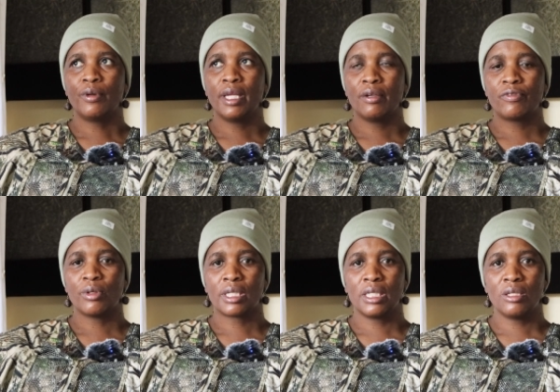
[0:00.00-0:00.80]
We have
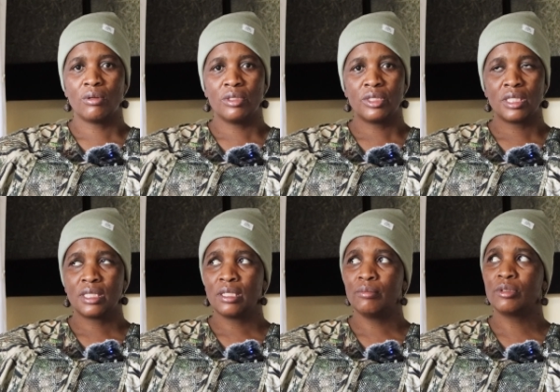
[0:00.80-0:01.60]
already launched
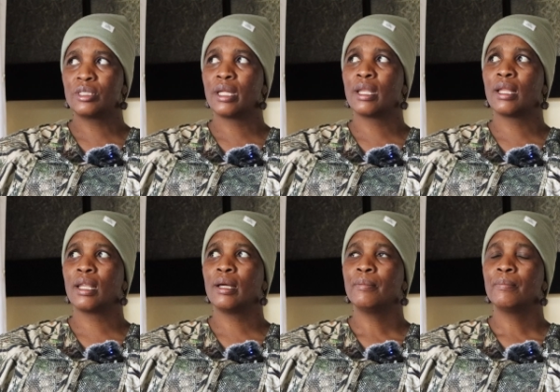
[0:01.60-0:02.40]
it in
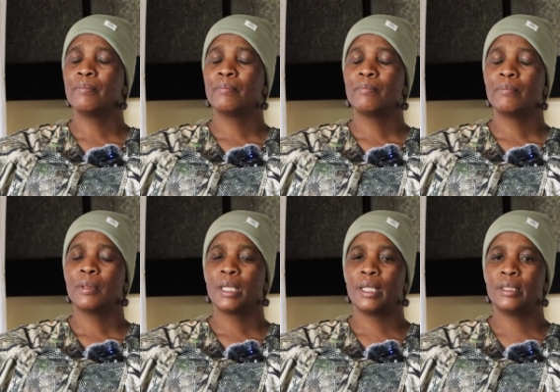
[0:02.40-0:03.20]
Bujanala,
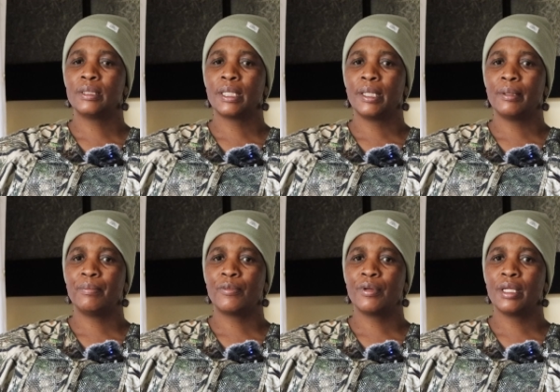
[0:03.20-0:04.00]
and
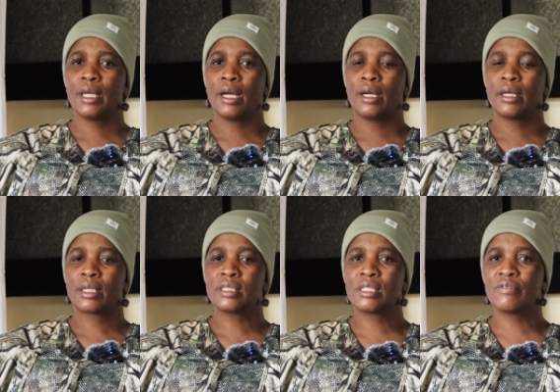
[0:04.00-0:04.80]
we
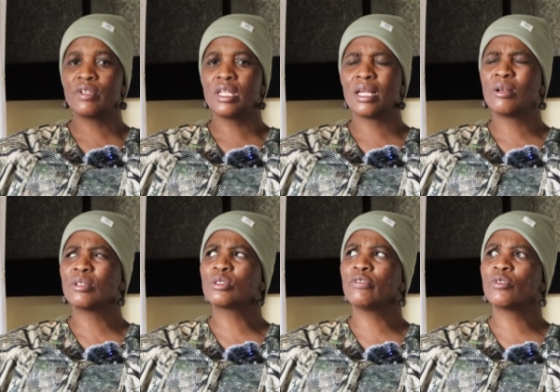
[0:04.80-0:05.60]
are receiving a
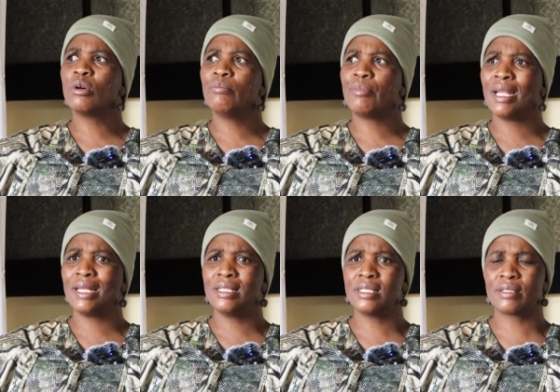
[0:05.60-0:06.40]
lot of
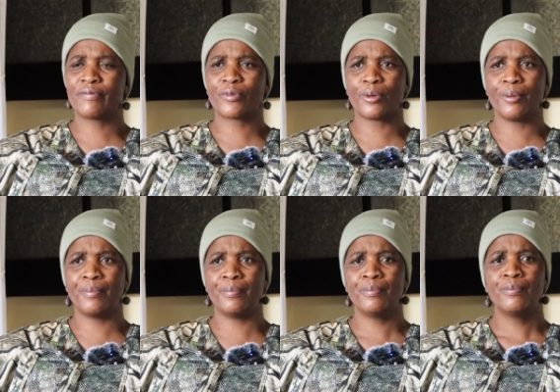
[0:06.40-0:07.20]
complaints
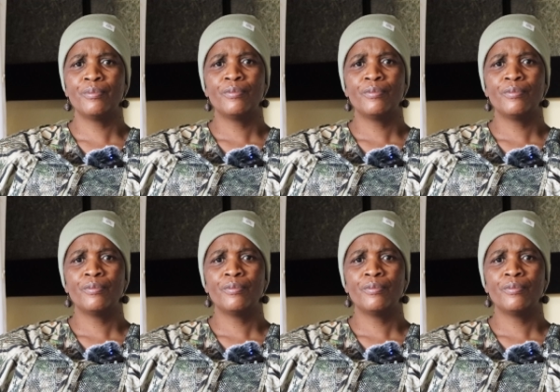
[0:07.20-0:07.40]
from